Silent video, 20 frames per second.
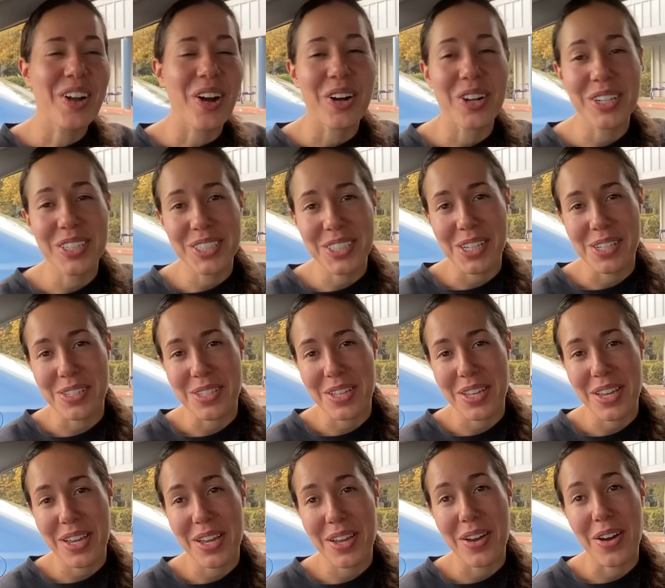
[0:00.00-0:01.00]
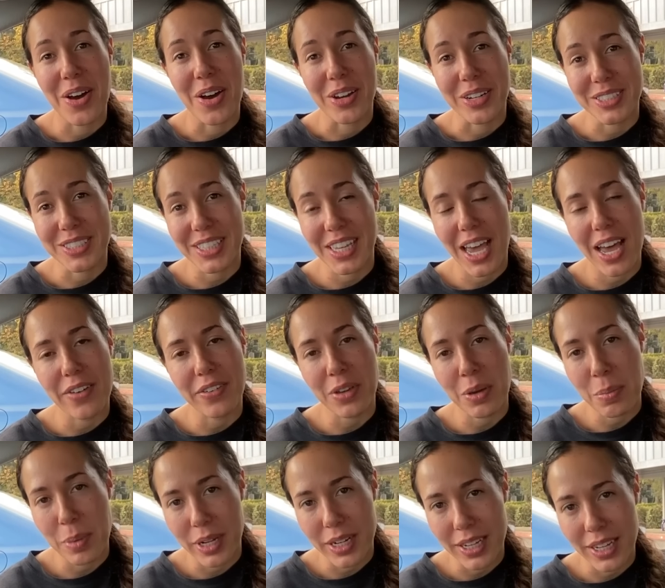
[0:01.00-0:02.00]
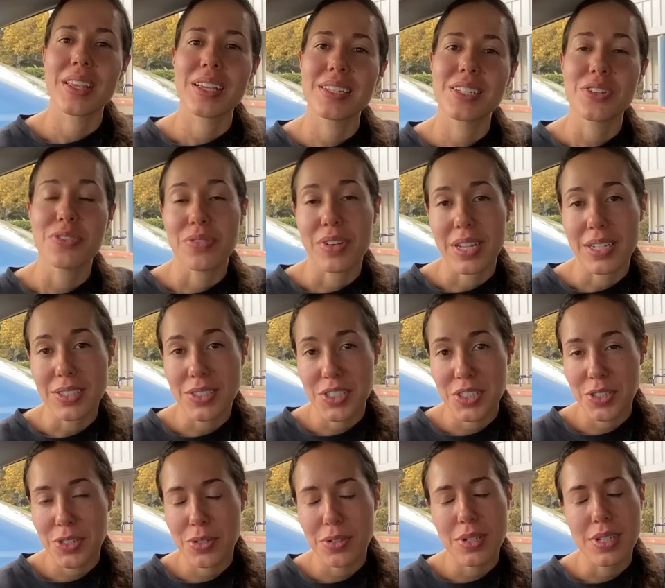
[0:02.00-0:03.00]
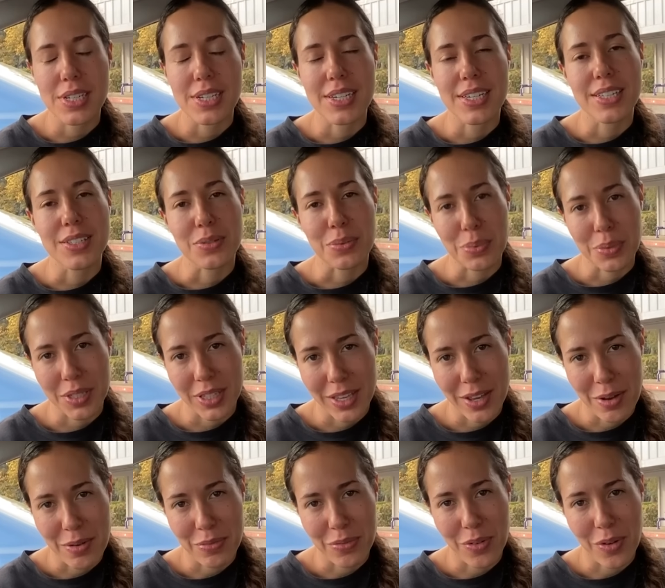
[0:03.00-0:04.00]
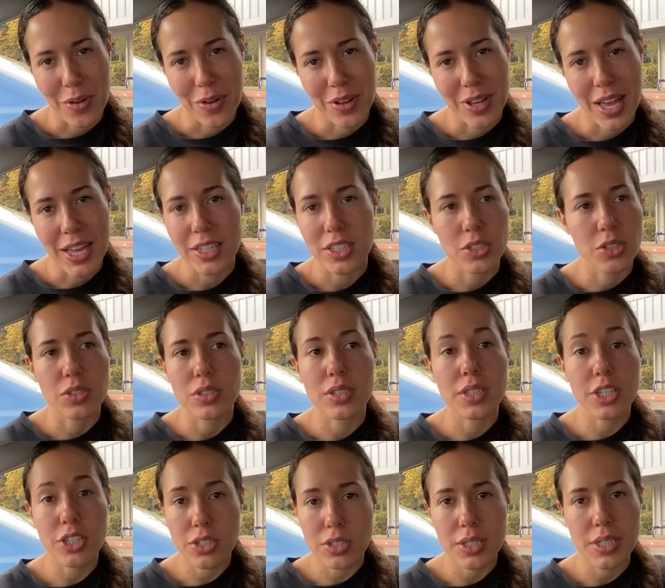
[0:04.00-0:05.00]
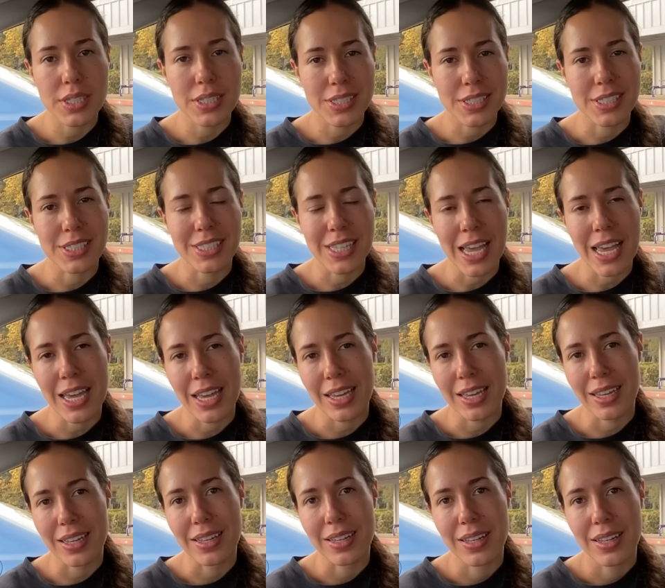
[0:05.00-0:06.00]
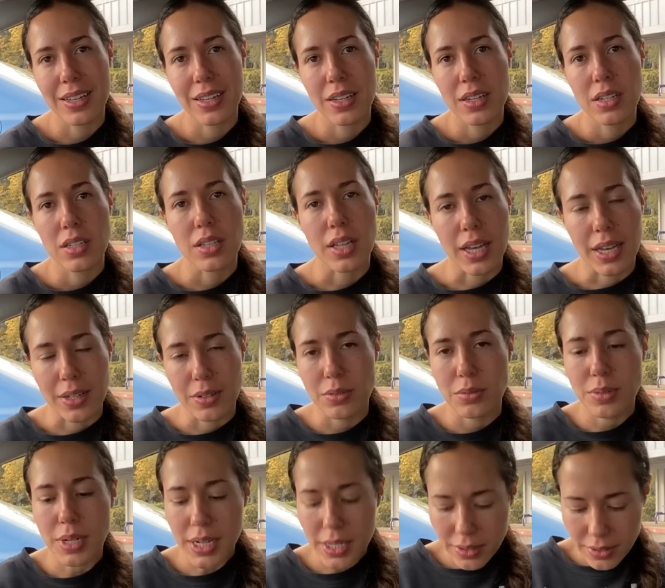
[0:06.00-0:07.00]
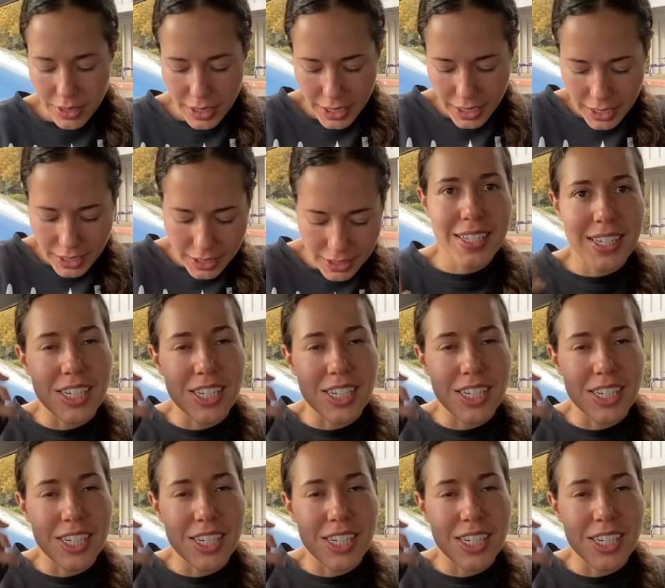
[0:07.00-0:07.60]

Calling Jesse, honestly, having a buddy to vent to is really helpful. And literally just saying, like, ring, ring.